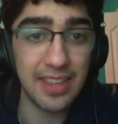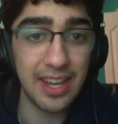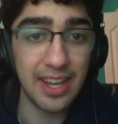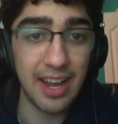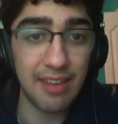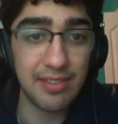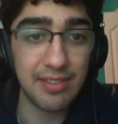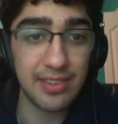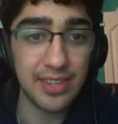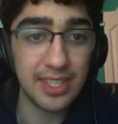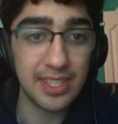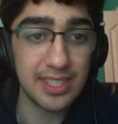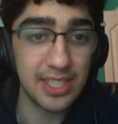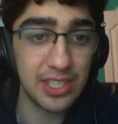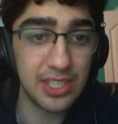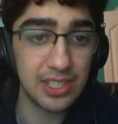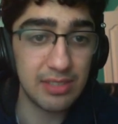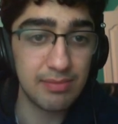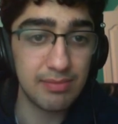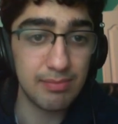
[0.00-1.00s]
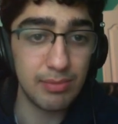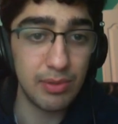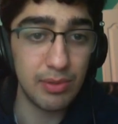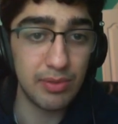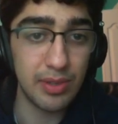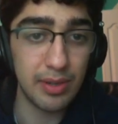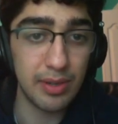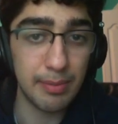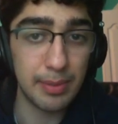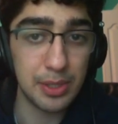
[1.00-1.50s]
after this, they just move
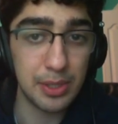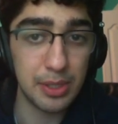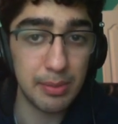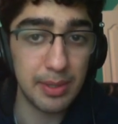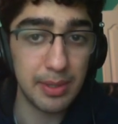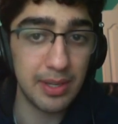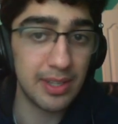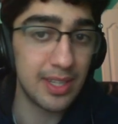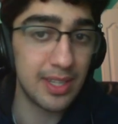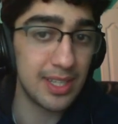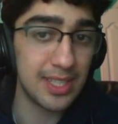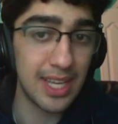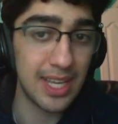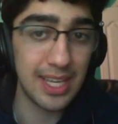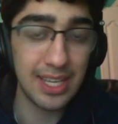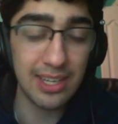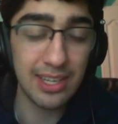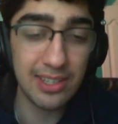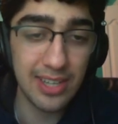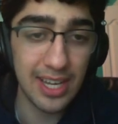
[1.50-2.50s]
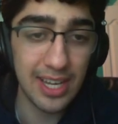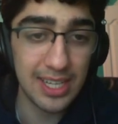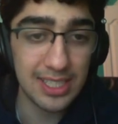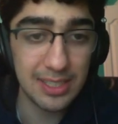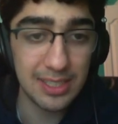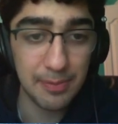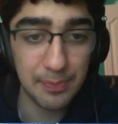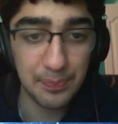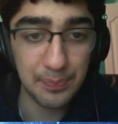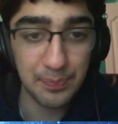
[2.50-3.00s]
their bishop here and then take here
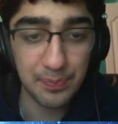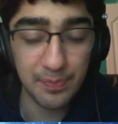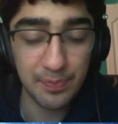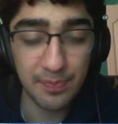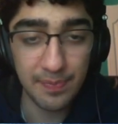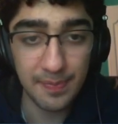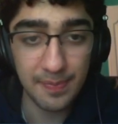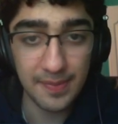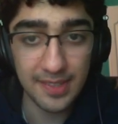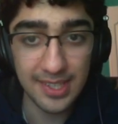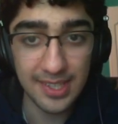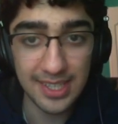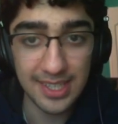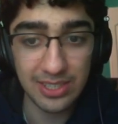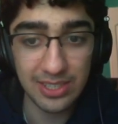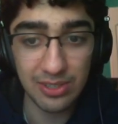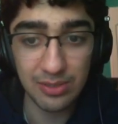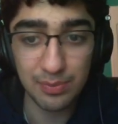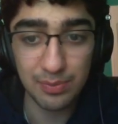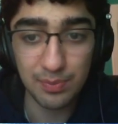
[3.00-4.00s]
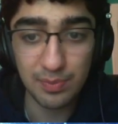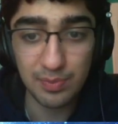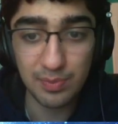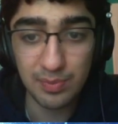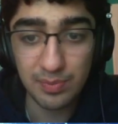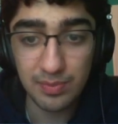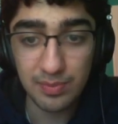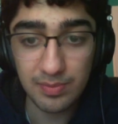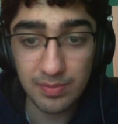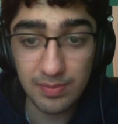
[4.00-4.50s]
next. So
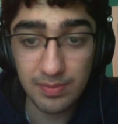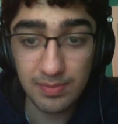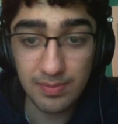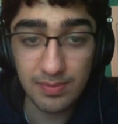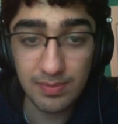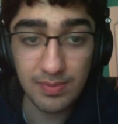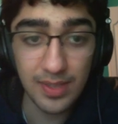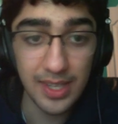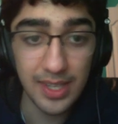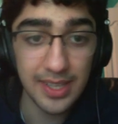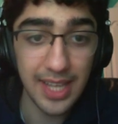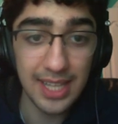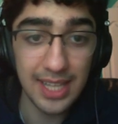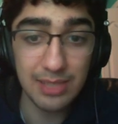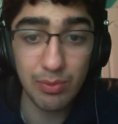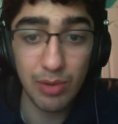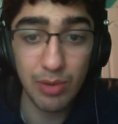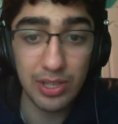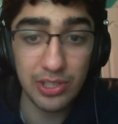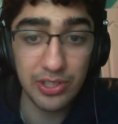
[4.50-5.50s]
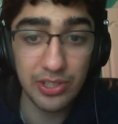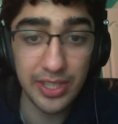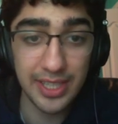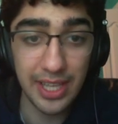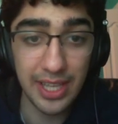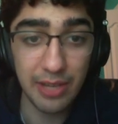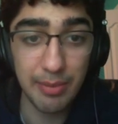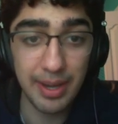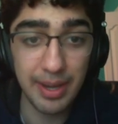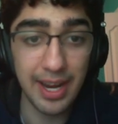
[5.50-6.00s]
that's one trick that
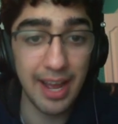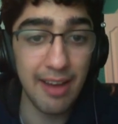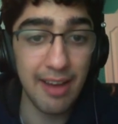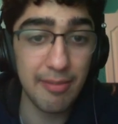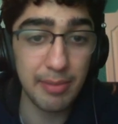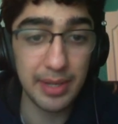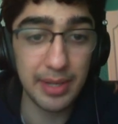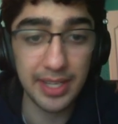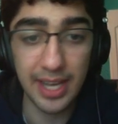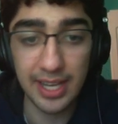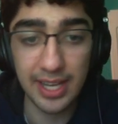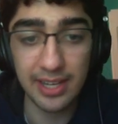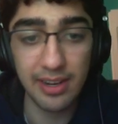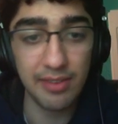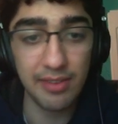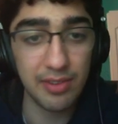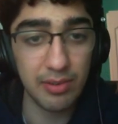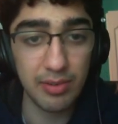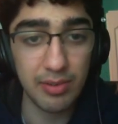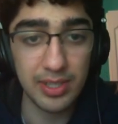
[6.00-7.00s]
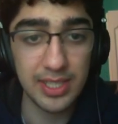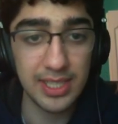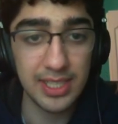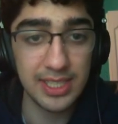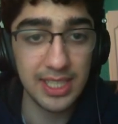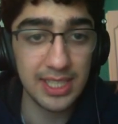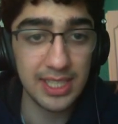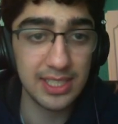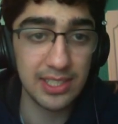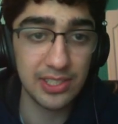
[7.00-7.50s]
you might have. But yeah, here after rook
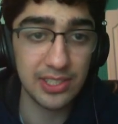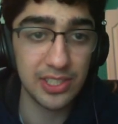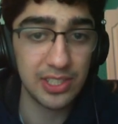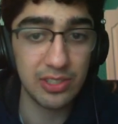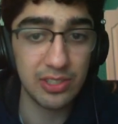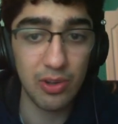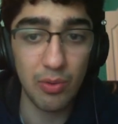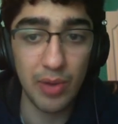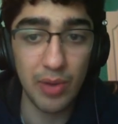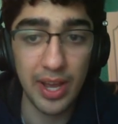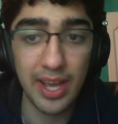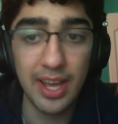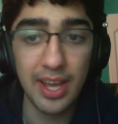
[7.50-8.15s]
d6, there's just no way.